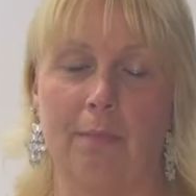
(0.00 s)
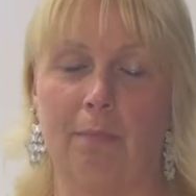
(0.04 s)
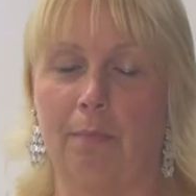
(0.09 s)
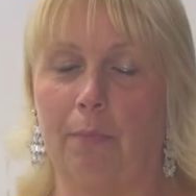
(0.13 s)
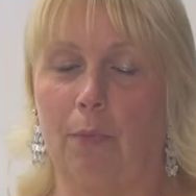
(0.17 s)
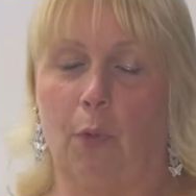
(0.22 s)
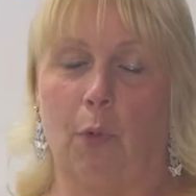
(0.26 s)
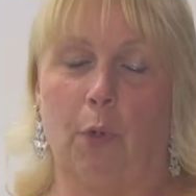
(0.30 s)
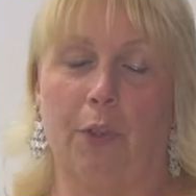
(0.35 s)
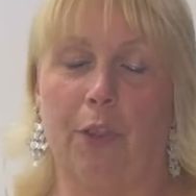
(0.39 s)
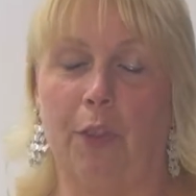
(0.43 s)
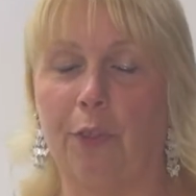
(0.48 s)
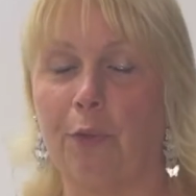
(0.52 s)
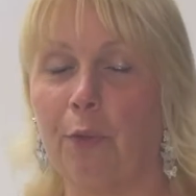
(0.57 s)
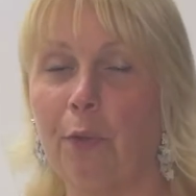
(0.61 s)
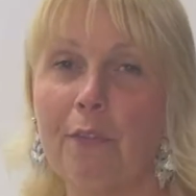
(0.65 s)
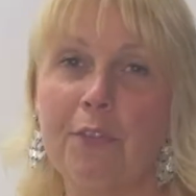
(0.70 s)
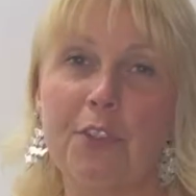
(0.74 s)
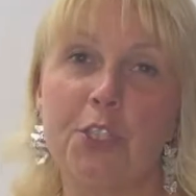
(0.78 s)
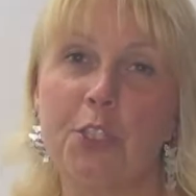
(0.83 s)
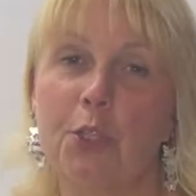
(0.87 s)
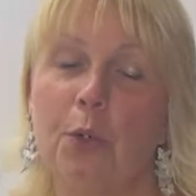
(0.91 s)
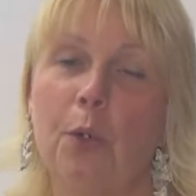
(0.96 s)
or the
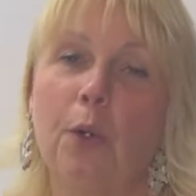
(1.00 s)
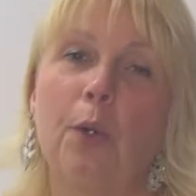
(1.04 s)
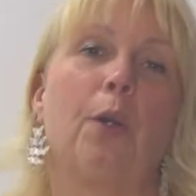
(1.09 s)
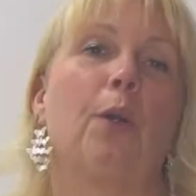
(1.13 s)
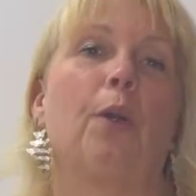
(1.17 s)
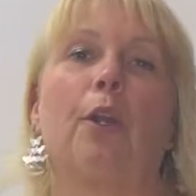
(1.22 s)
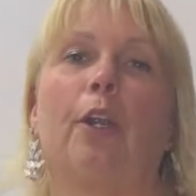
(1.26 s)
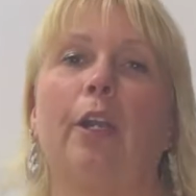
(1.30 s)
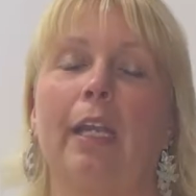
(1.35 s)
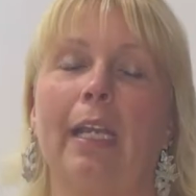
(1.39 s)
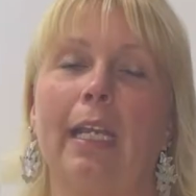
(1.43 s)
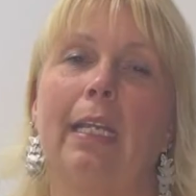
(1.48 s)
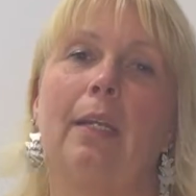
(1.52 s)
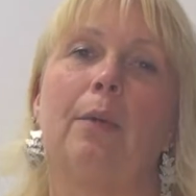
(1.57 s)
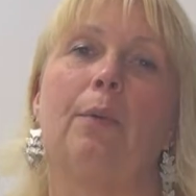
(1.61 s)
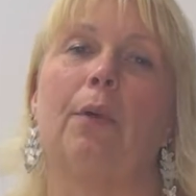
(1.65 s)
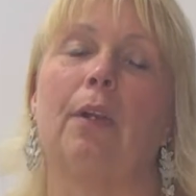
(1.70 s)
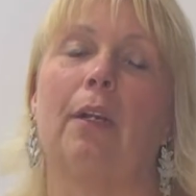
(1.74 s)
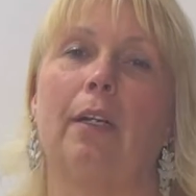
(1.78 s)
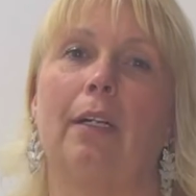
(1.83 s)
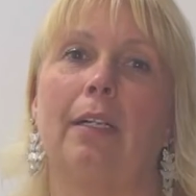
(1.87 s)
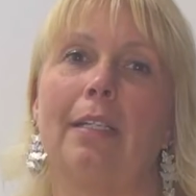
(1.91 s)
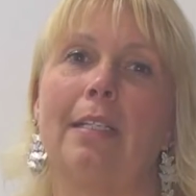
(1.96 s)
thrift store or
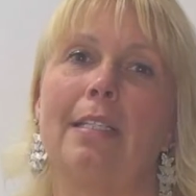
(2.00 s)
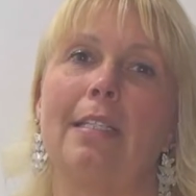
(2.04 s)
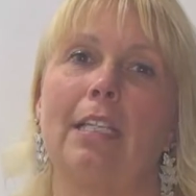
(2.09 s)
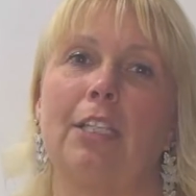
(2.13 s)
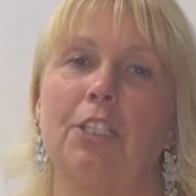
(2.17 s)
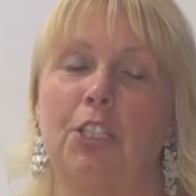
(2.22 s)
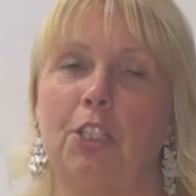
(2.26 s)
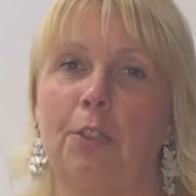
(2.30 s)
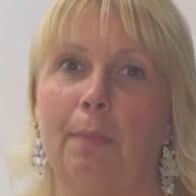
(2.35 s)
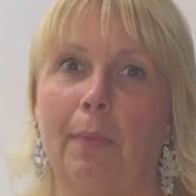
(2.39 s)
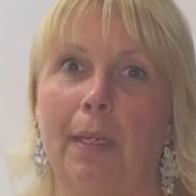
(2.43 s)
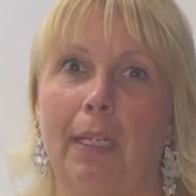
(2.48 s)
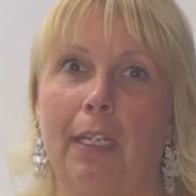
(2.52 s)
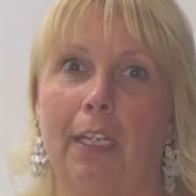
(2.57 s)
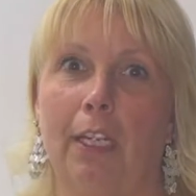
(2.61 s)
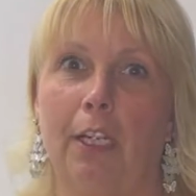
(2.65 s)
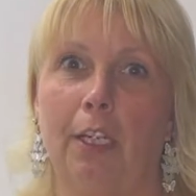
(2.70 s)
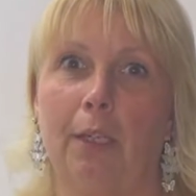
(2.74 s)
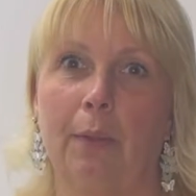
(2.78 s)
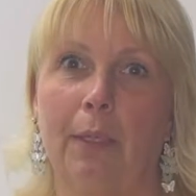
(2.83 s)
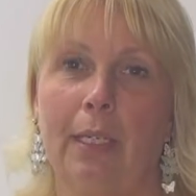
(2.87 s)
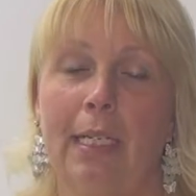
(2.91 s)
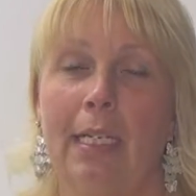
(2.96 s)
anywhere else that you may
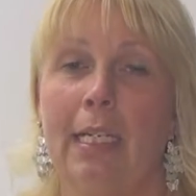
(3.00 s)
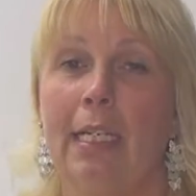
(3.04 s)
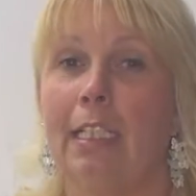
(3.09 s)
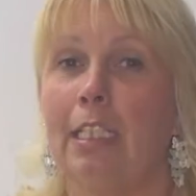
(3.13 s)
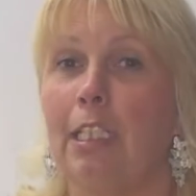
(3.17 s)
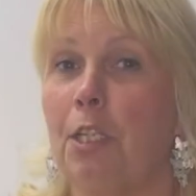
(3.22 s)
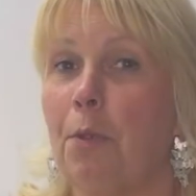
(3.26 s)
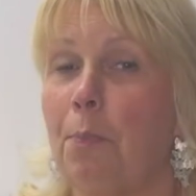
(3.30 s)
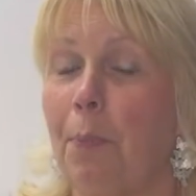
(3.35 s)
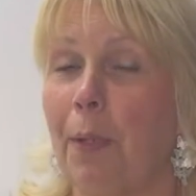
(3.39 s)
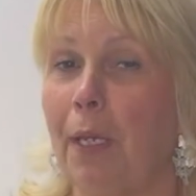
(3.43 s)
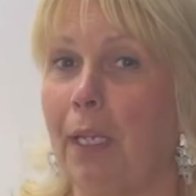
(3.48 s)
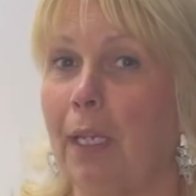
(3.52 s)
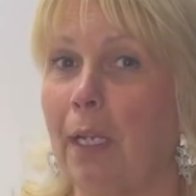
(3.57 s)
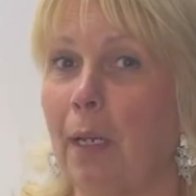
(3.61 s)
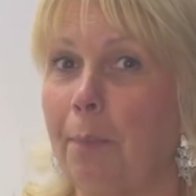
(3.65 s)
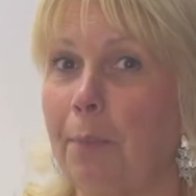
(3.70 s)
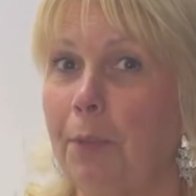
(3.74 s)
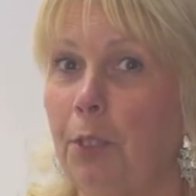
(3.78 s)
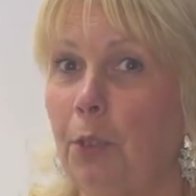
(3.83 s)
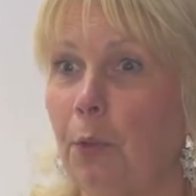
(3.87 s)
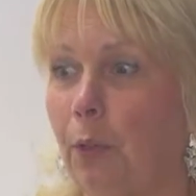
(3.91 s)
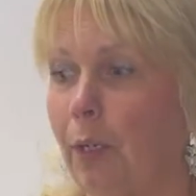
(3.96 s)
go to pick up
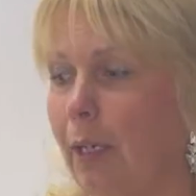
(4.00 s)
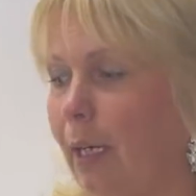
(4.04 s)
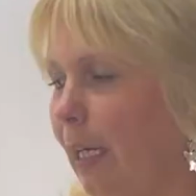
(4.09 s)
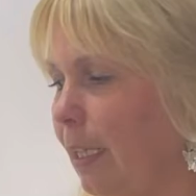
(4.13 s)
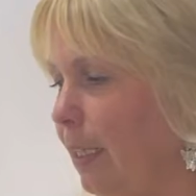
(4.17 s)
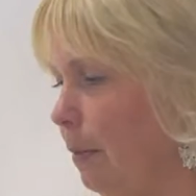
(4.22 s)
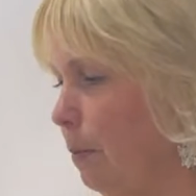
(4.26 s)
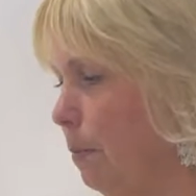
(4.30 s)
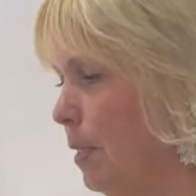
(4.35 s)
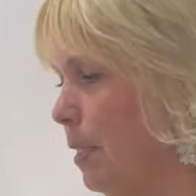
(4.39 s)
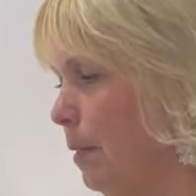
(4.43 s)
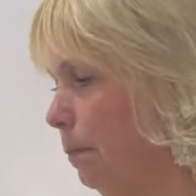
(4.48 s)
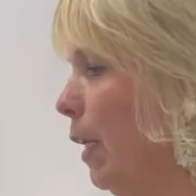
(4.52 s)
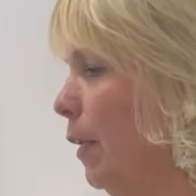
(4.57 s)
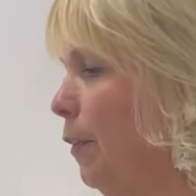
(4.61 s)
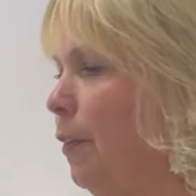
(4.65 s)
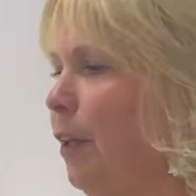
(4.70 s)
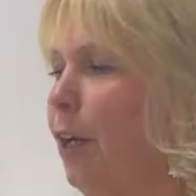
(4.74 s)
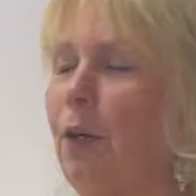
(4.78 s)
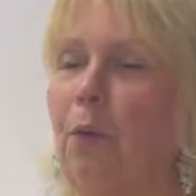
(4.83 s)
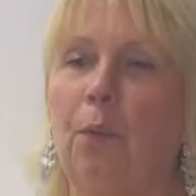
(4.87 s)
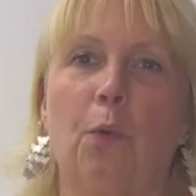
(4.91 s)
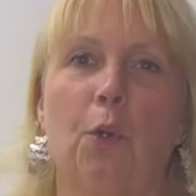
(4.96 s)
your items.
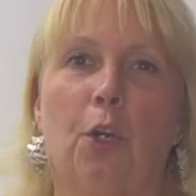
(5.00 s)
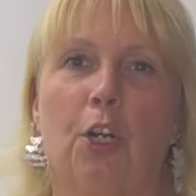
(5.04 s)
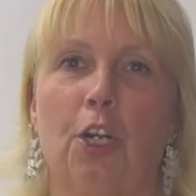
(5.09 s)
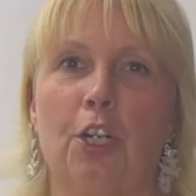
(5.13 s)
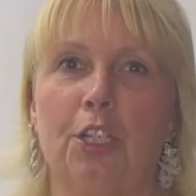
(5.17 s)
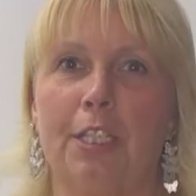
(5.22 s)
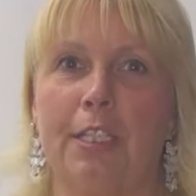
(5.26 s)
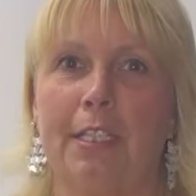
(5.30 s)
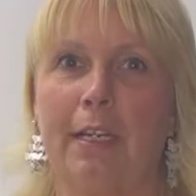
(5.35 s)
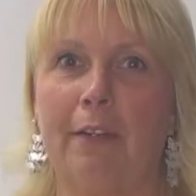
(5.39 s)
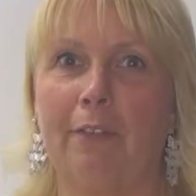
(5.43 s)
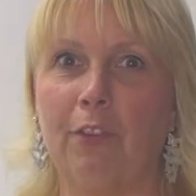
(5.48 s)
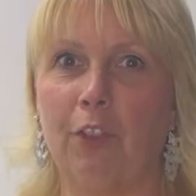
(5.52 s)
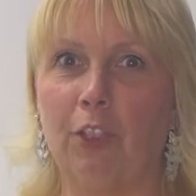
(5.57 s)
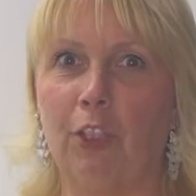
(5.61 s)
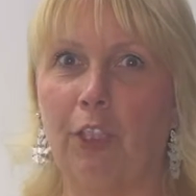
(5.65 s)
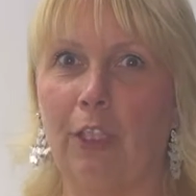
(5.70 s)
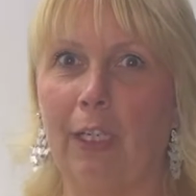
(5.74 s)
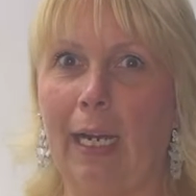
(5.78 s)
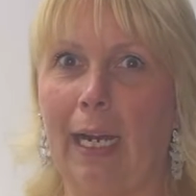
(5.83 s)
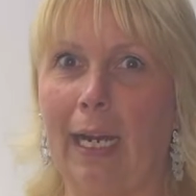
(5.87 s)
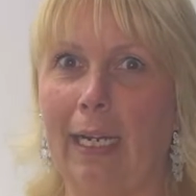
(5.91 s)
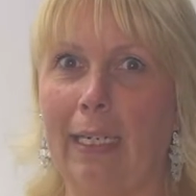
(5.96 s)
There were
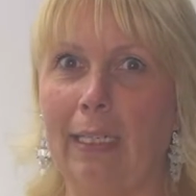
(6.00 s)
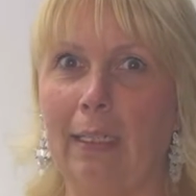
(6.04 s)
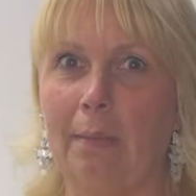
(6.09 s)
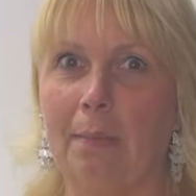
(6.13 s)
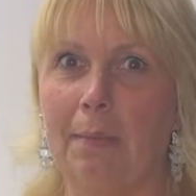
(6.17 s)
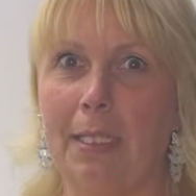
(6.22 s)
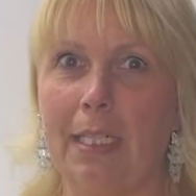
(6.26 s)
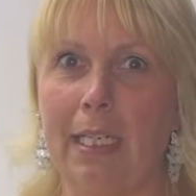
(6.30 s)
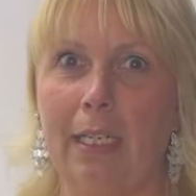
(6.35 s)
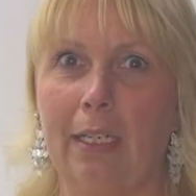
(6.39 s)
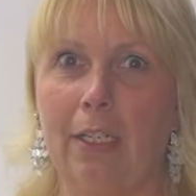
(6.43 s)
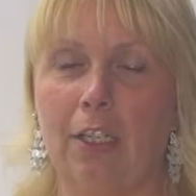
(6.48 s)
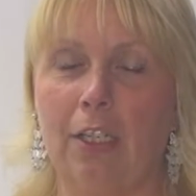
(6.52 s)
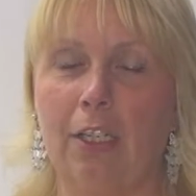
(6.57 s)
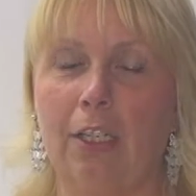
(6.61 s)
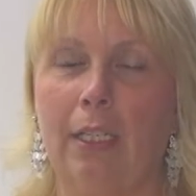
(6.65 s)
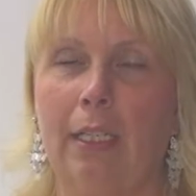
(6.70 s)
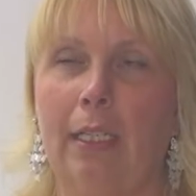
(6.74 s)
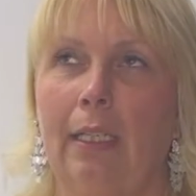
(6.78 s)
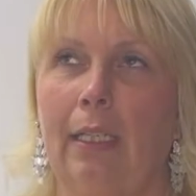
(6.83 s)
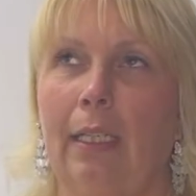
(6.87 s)
several items here.